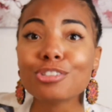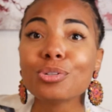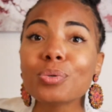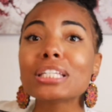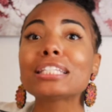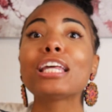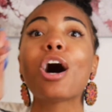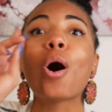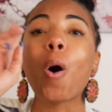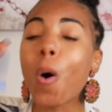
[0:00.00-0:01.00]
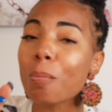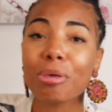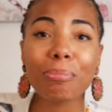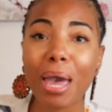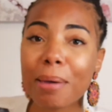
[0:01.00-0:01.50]
You is the
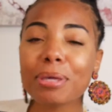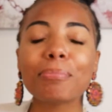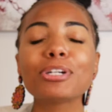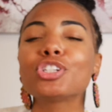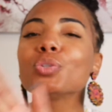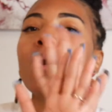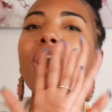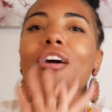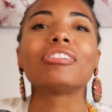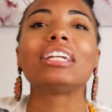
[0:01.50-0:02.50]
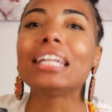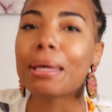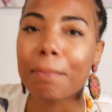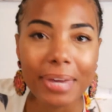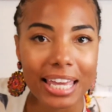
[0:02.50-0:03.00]
homie, baby, but you off
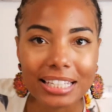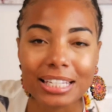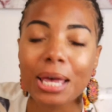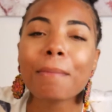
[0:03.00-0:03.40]
limits.